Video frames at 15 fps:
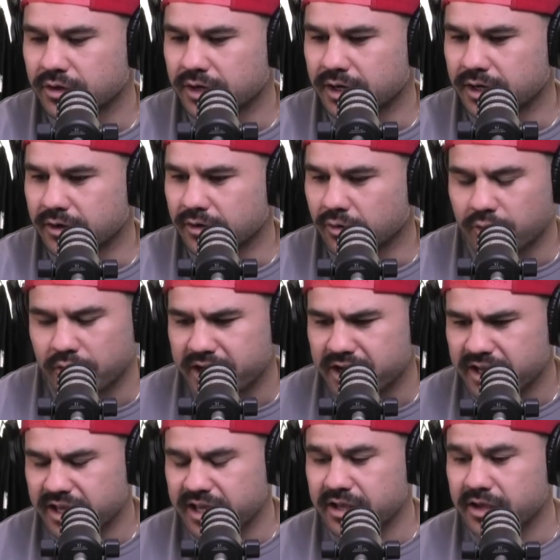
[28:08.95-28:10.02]

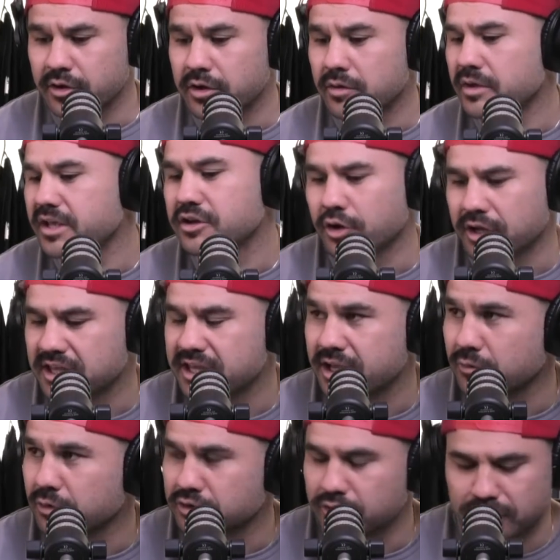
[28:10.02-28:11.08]
He got a
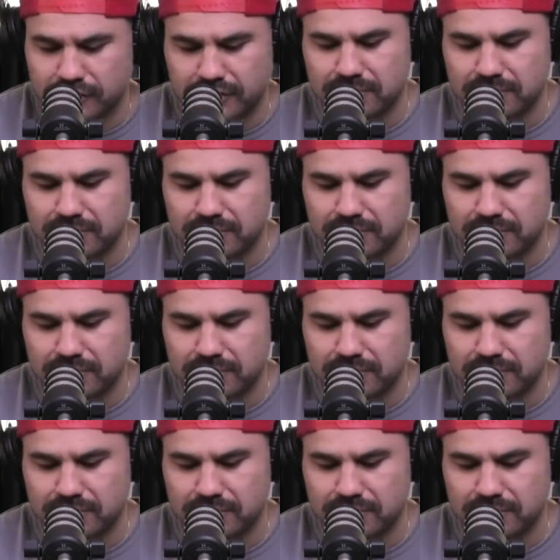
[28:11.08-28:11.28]
kick return